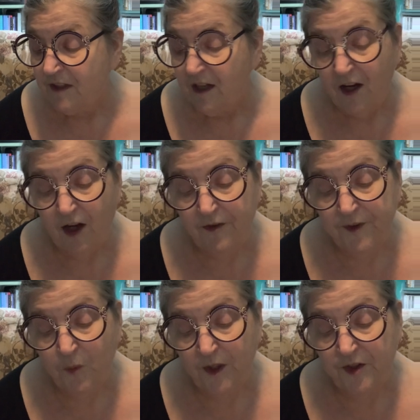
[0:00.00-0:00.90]
I
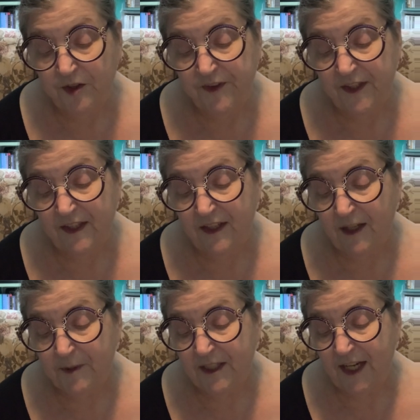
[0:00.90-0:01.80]
often wonder if they think
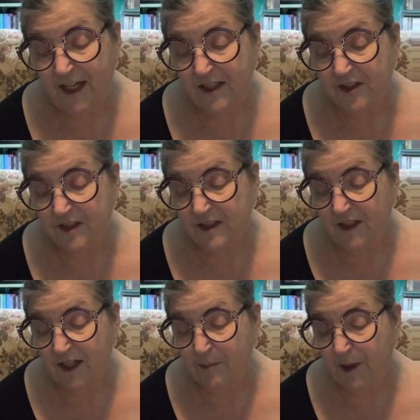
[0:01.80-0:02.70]
I'm contagious,
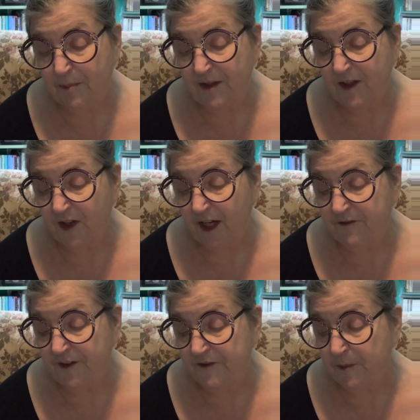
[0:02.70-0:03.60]
like maybe they'll gain
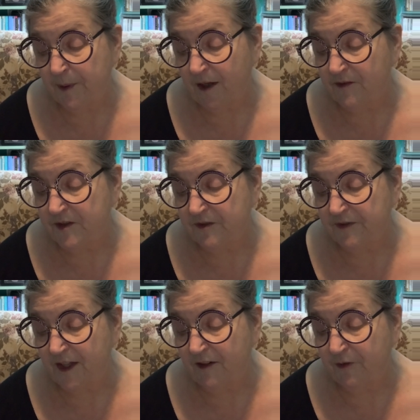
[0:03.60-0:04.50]
50 pounds
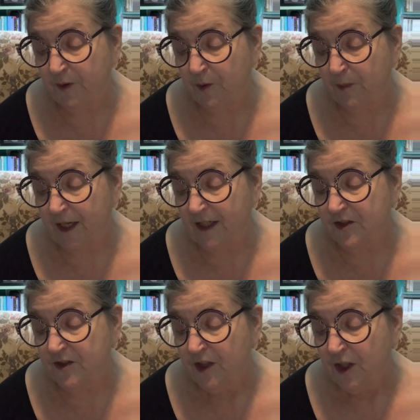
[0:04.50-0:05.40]
if we remain
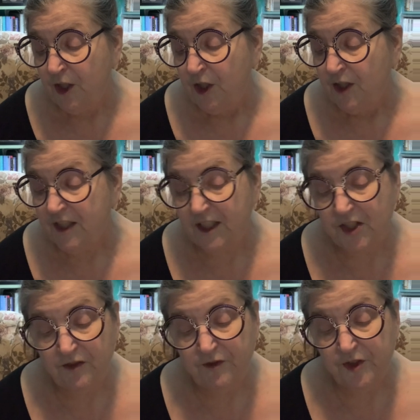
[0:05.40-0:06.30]

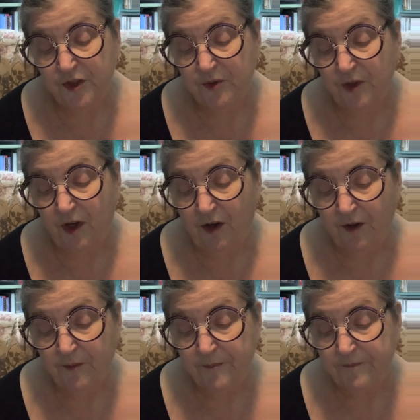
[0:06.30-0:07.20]
touching for too
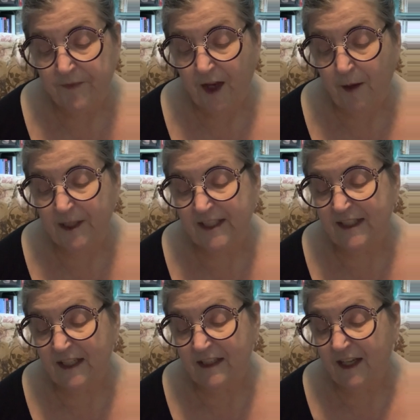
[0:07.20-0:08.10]
long. How many
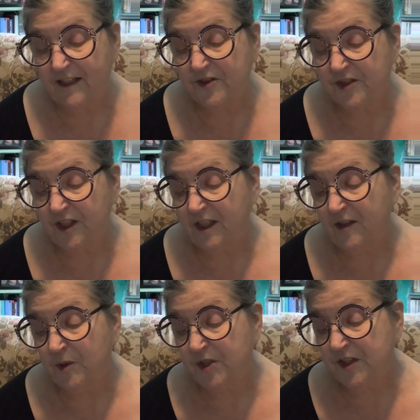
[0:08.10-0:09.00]
sight gags are done in
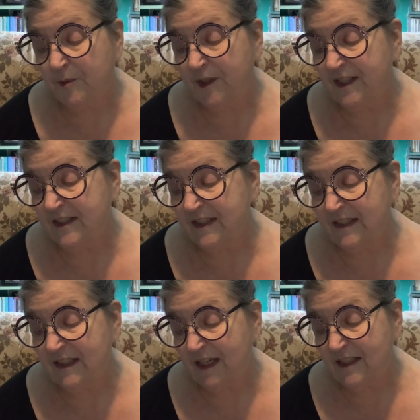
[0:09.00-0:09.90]
which someone has to
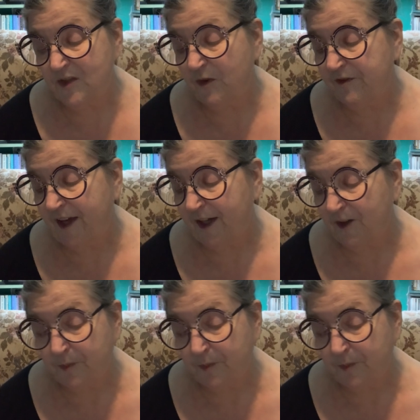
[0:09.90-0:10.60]
sit next to a fat